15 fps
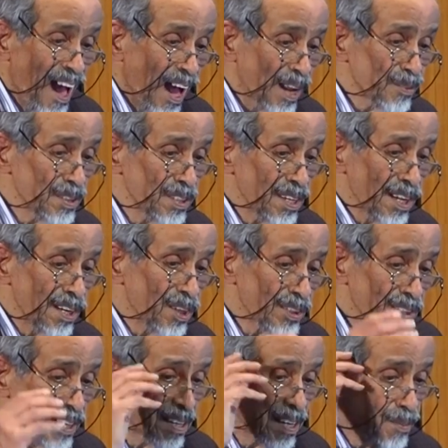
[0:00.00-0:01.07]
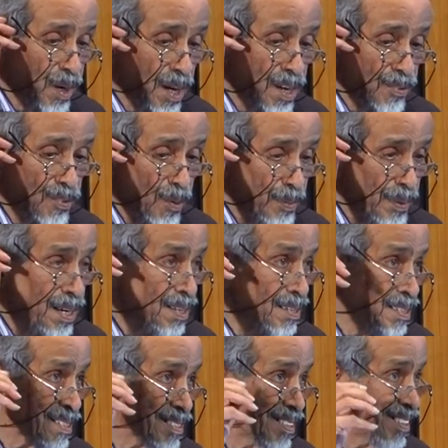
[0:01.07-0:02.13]
And with the heliocentric model of
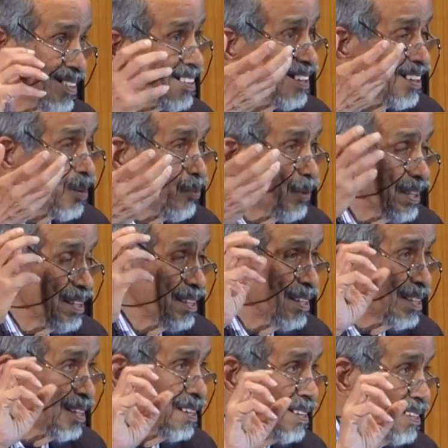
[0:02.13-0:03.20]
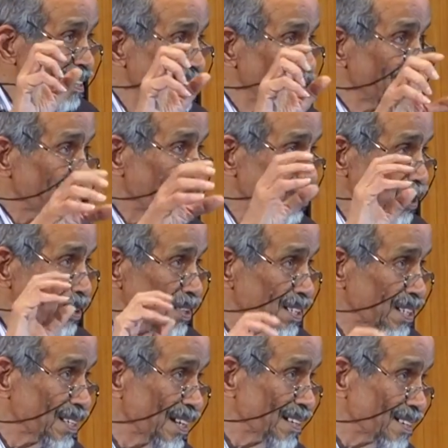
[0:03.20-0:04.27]
Copernicus, well, the sun was at
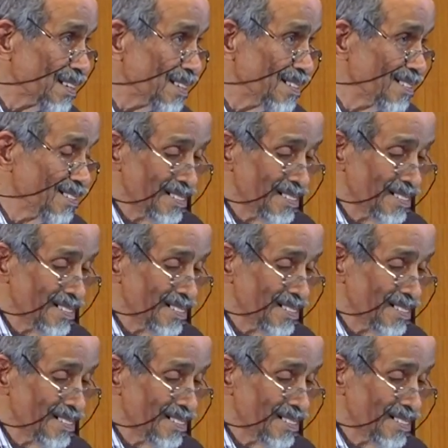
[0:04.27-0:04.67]
the center.